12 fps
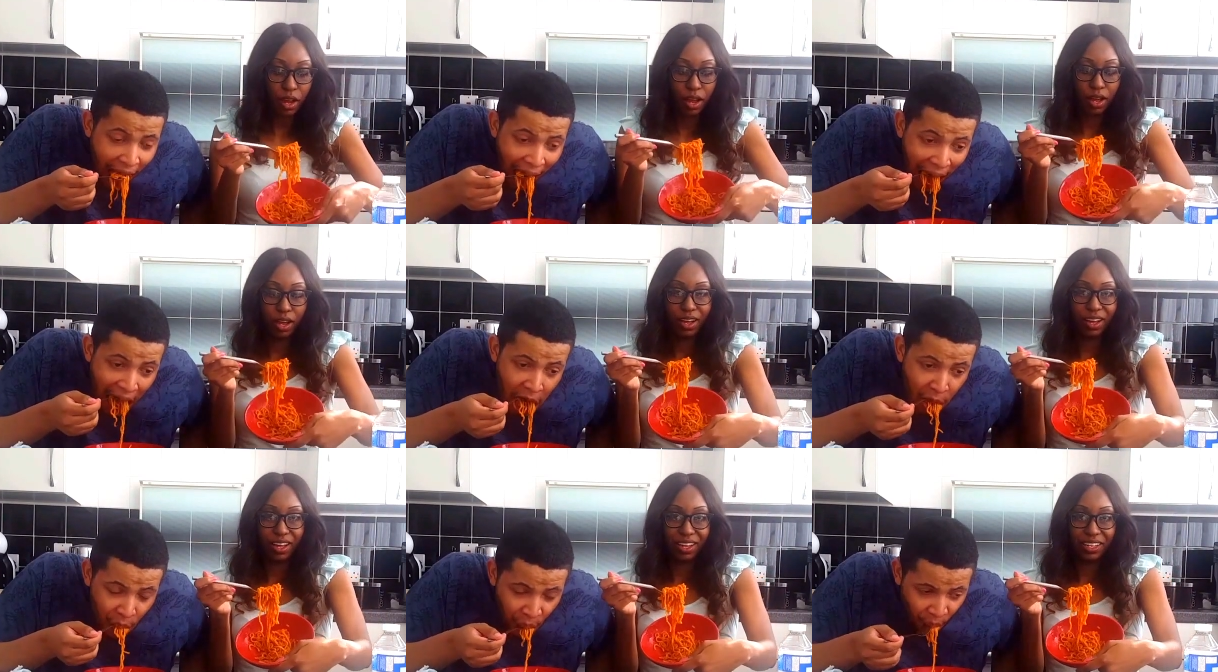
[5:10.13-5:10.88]
Speaker 1: what about you,
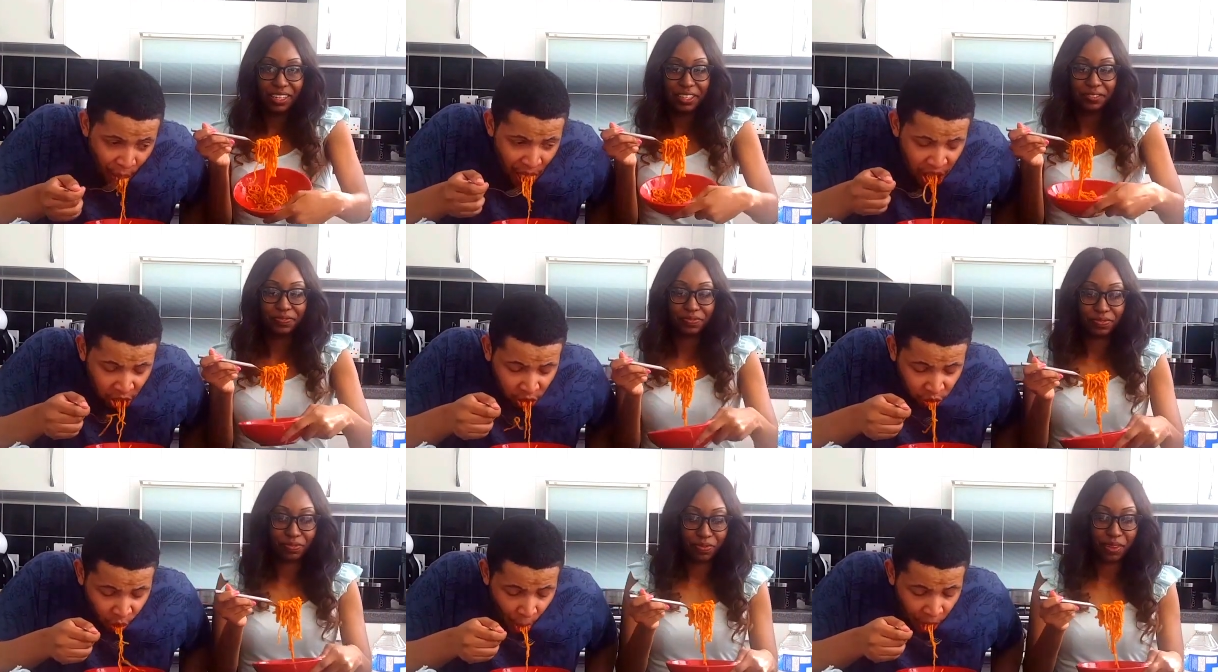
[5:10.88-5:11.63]
Riddy? Mm.
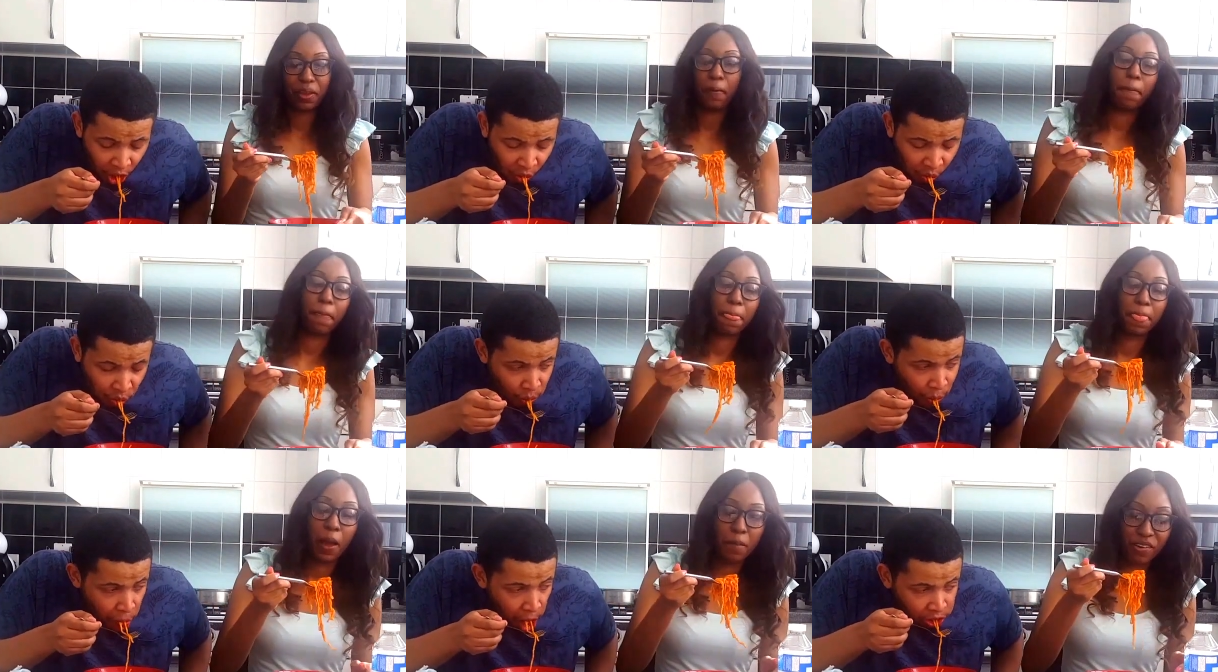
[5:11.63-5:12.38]

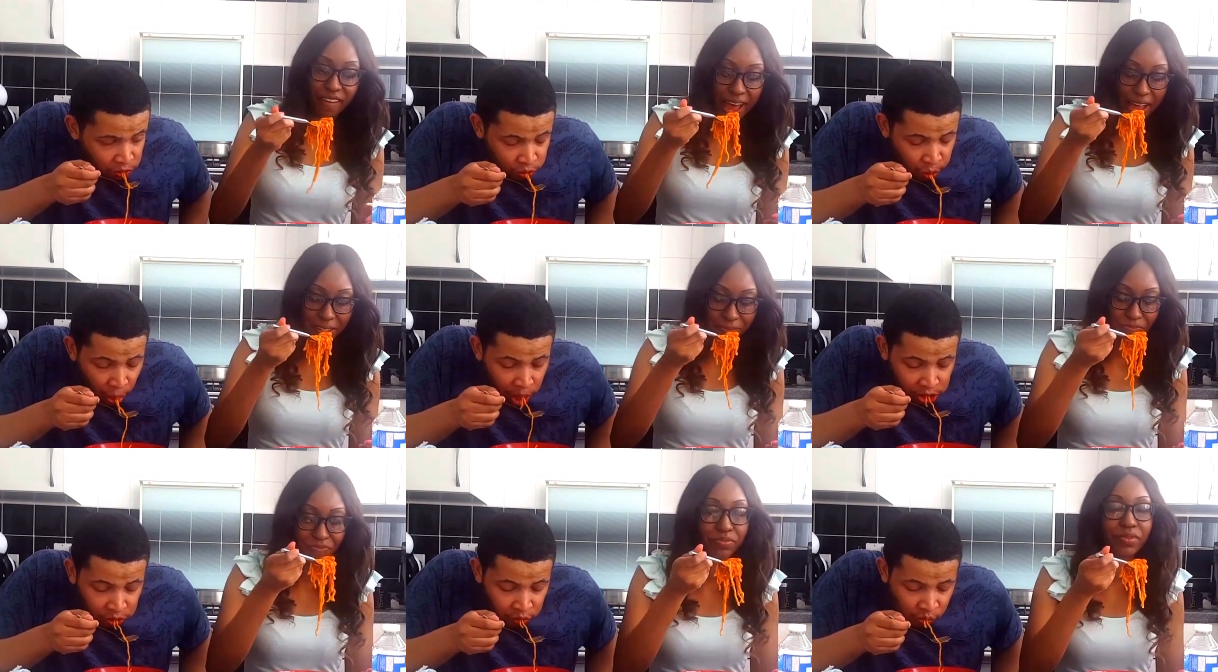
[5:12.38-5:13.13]
I'm alright.
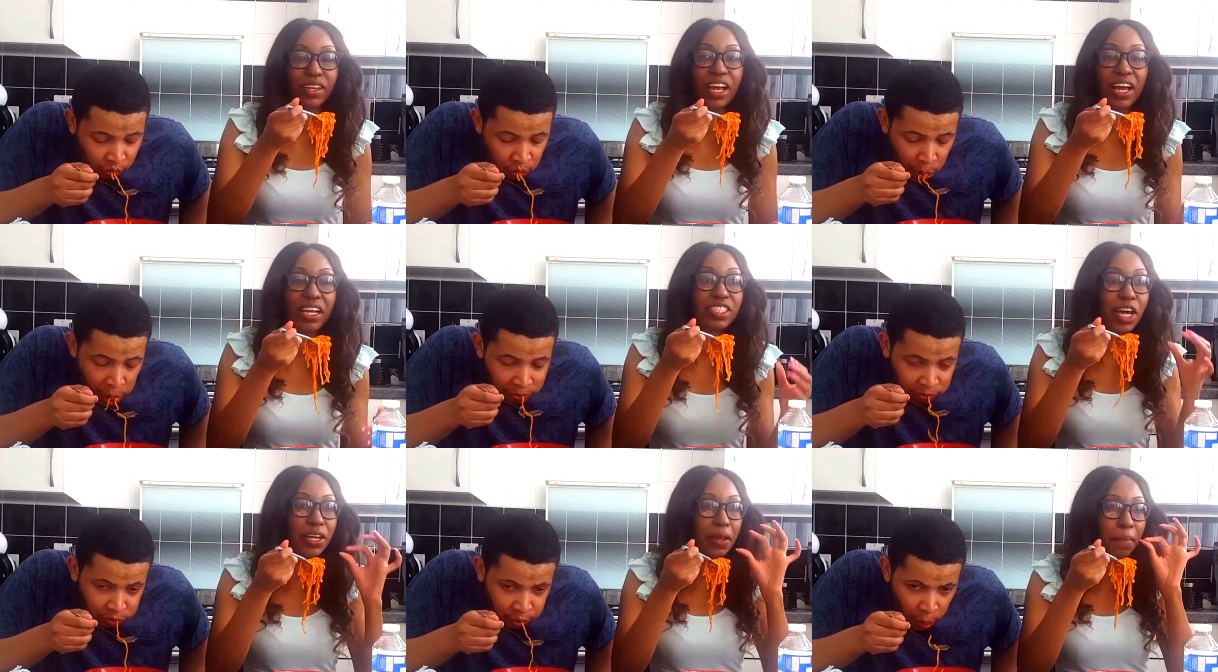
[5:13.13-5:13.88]
You okay? It's
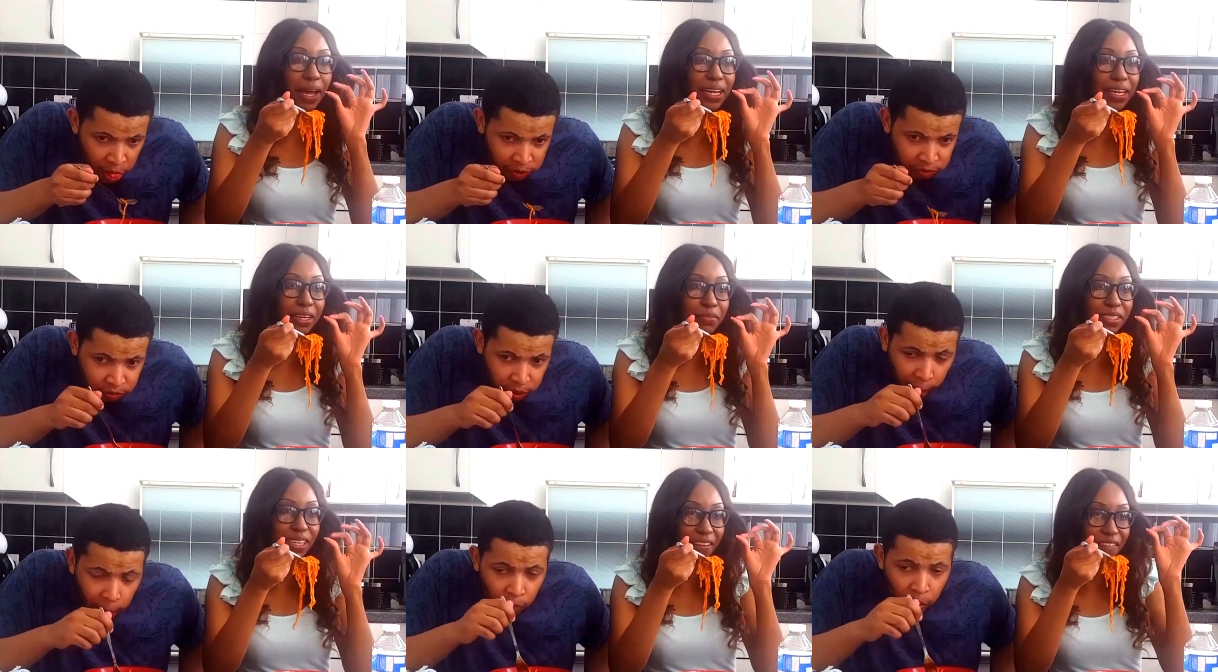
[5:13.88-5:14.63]
only my
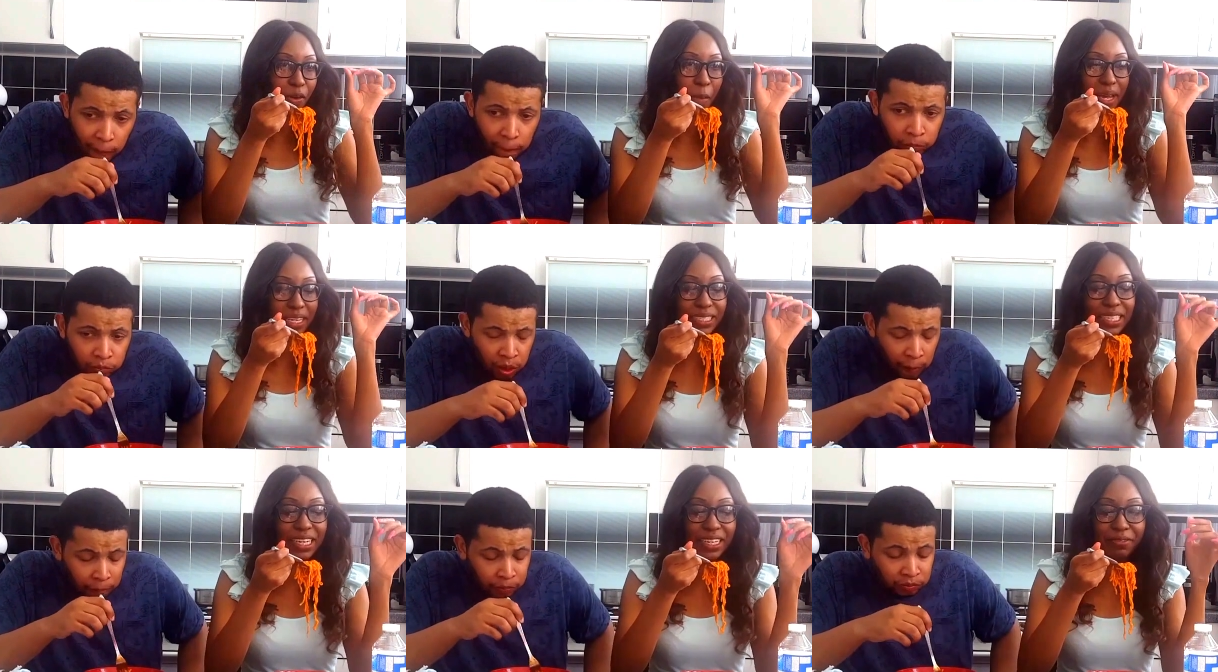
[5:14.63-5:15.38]
lips that feel a bit
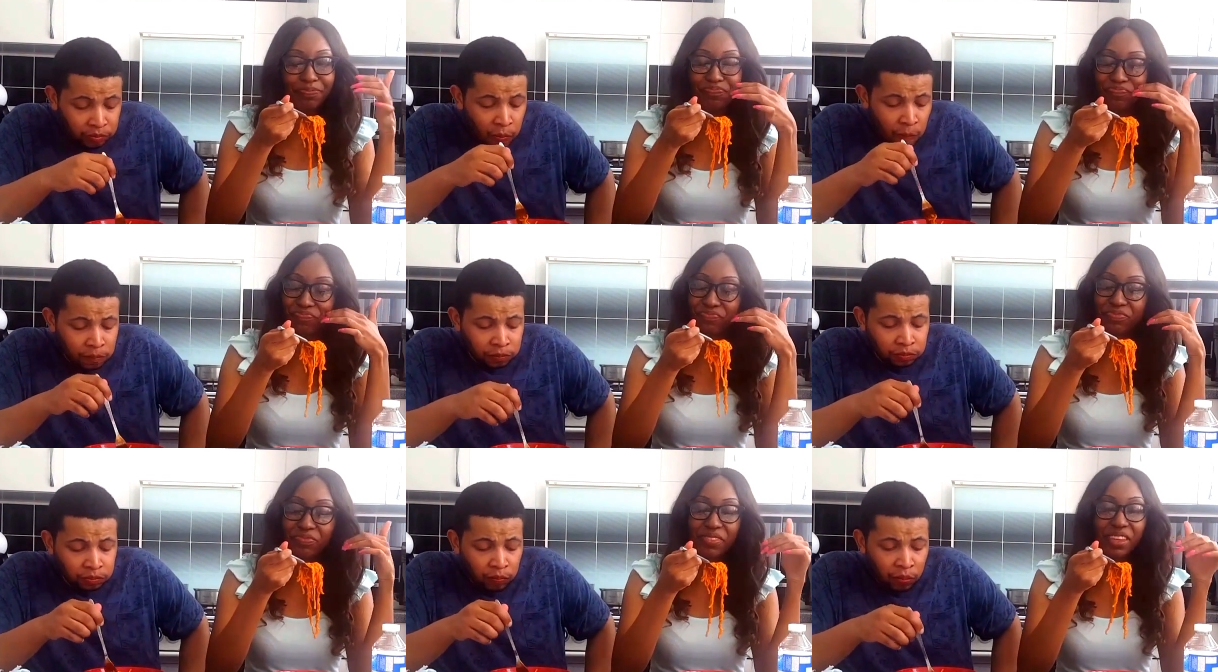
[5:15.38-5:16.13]
tingling.
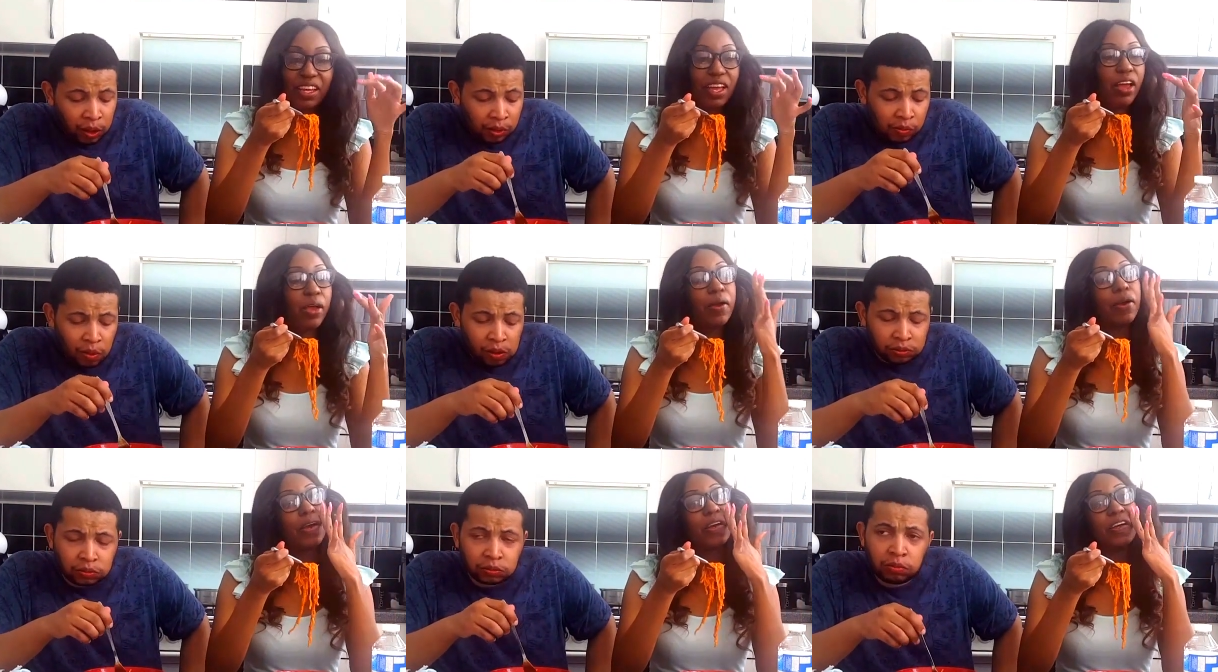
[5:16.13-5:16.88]
Is what
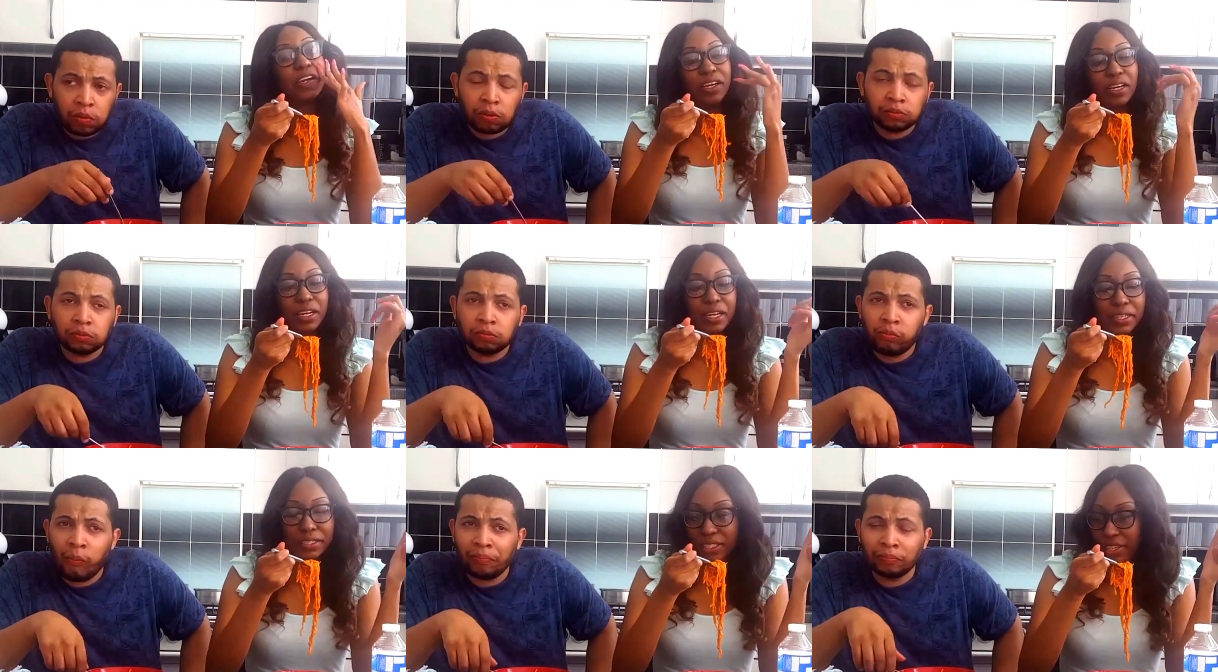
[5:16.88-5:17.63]
about you?
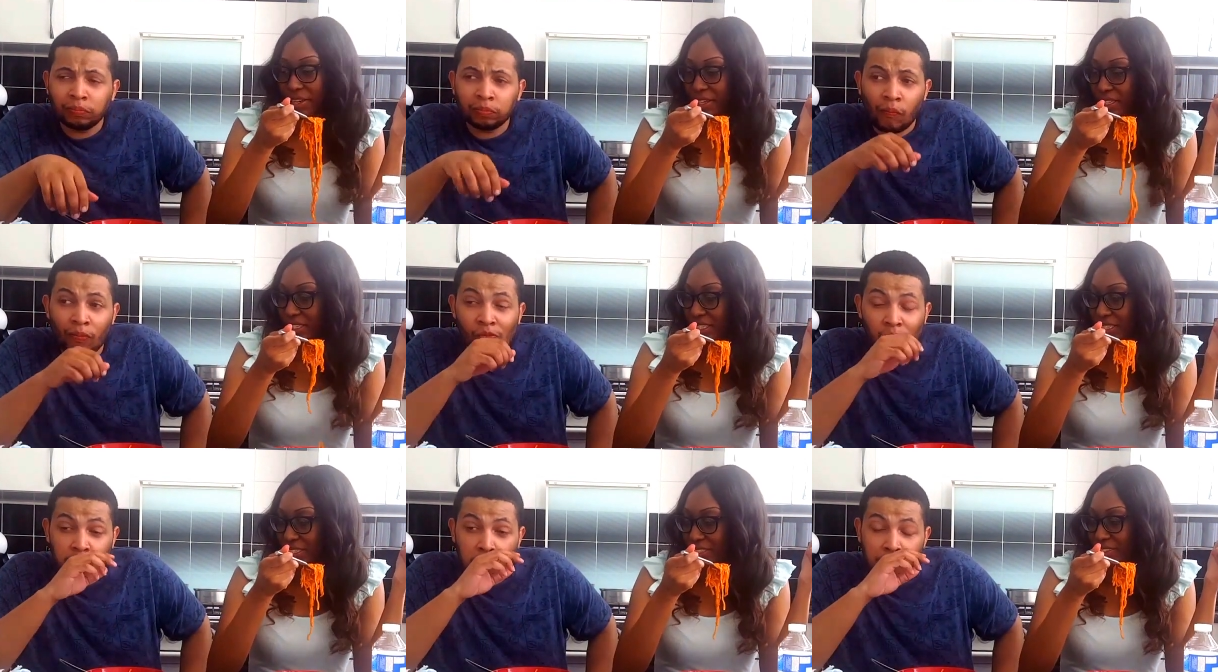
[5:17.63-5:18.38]
Um, is
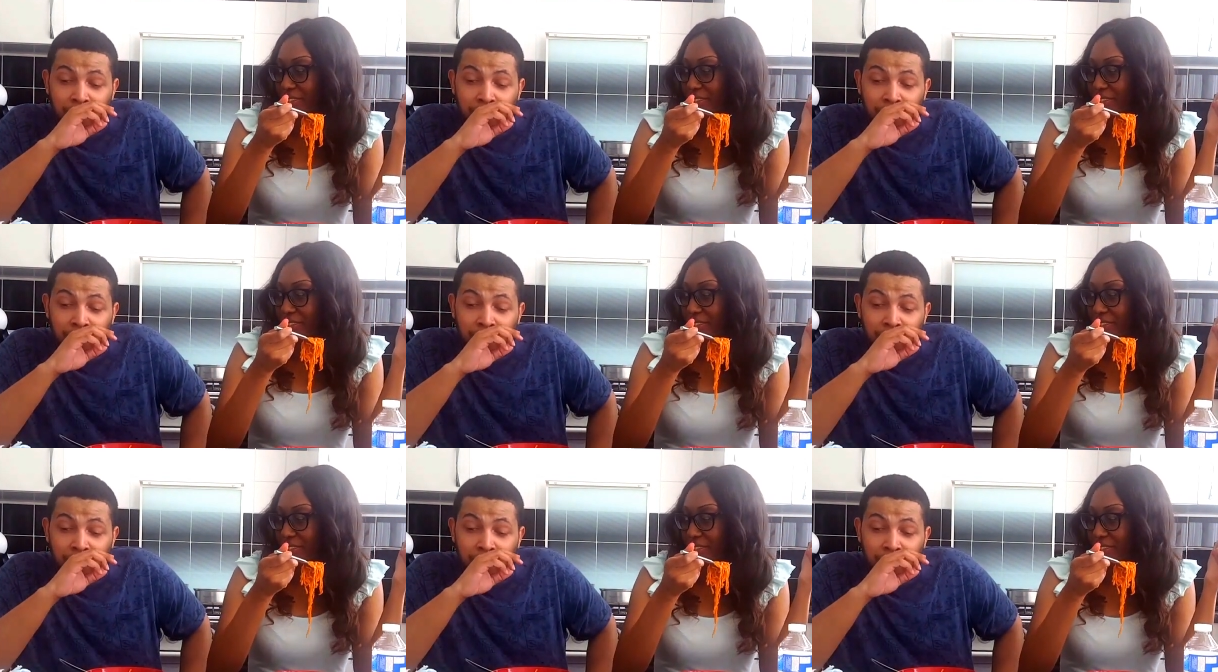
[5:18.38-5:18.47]
it your